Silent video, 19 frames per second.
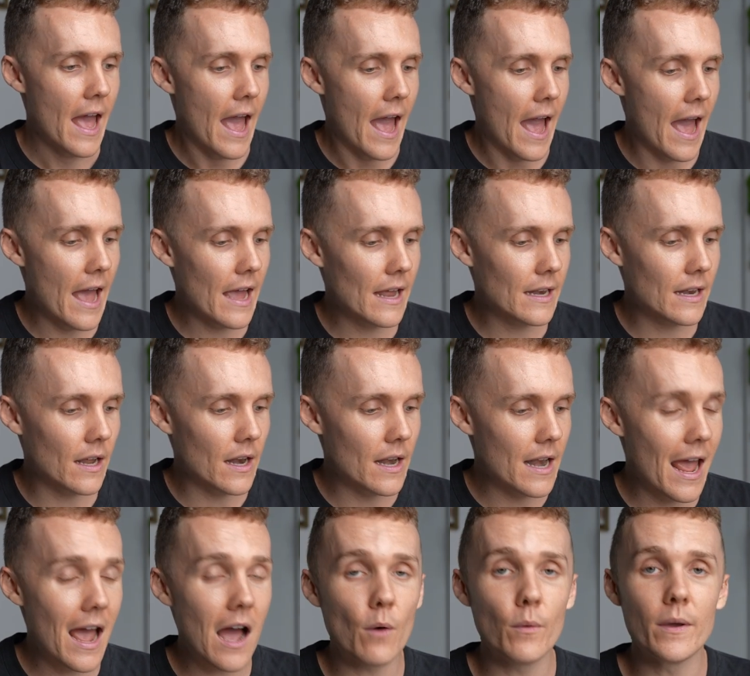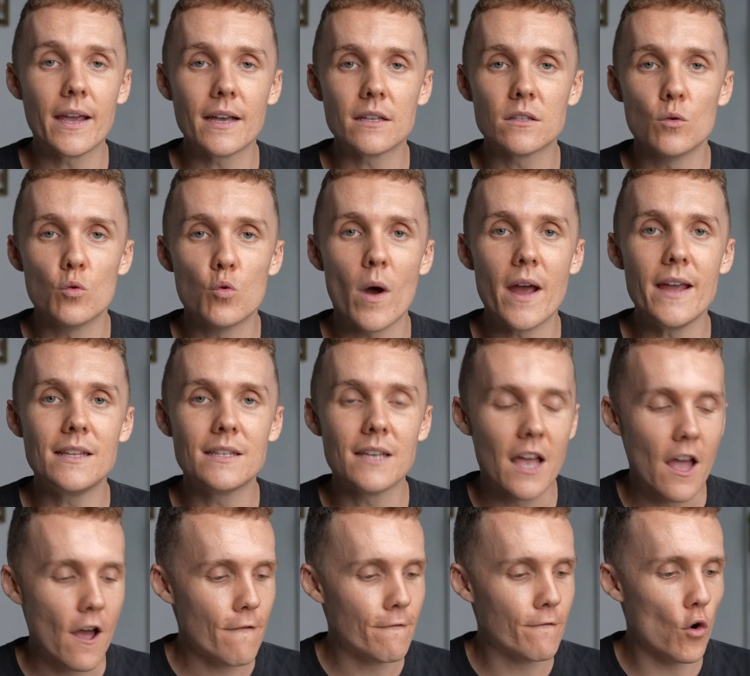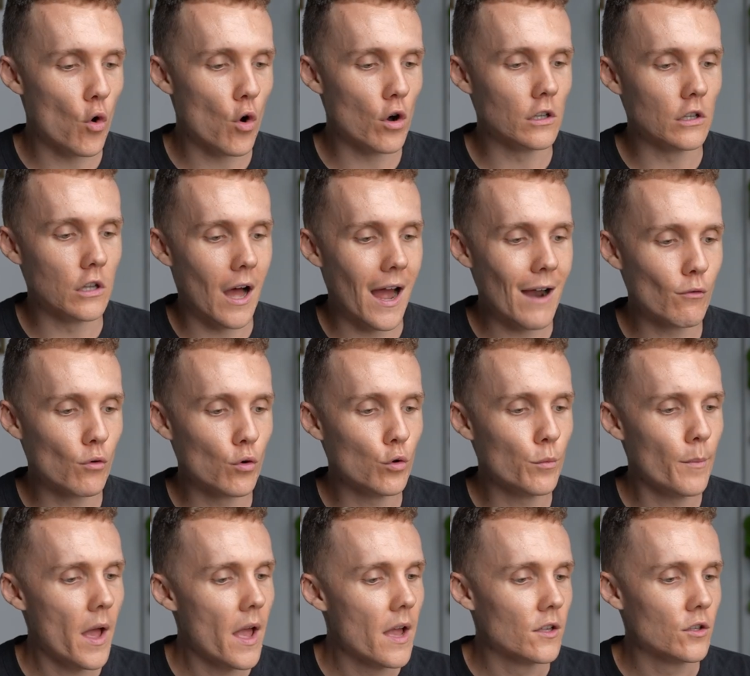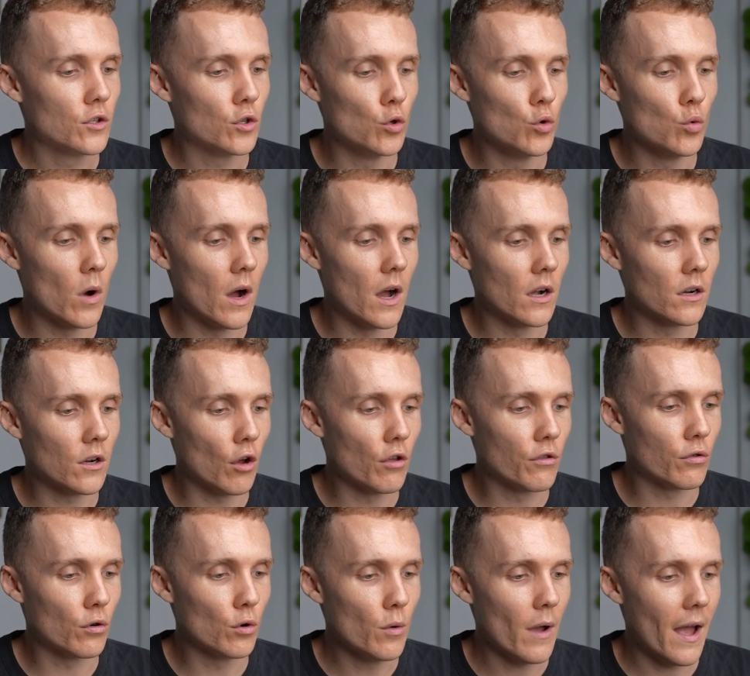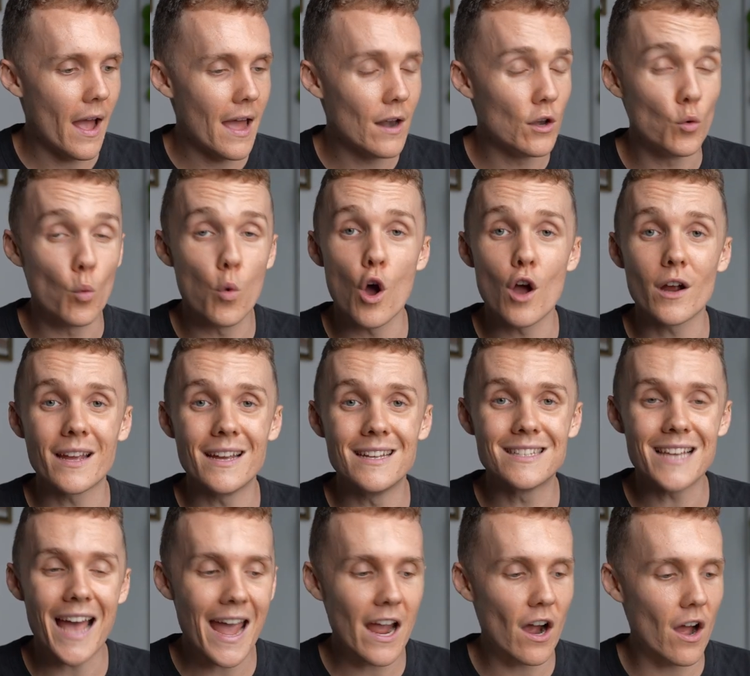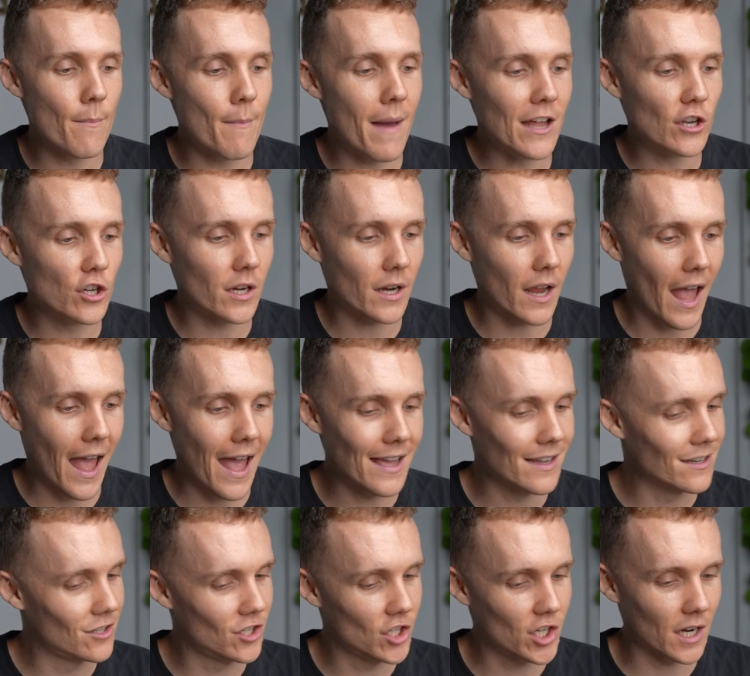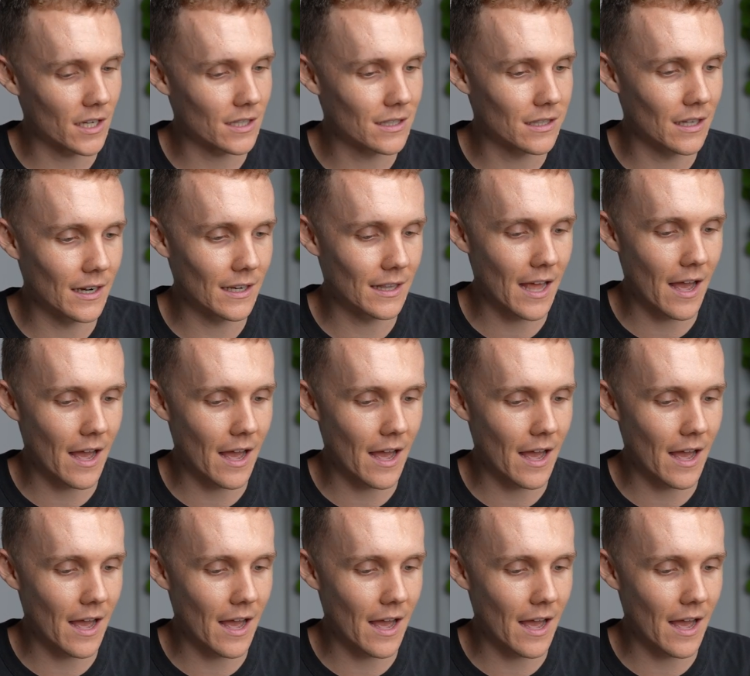And now we get to wait for Lightroom to uh, go through and work its A I magic. And just like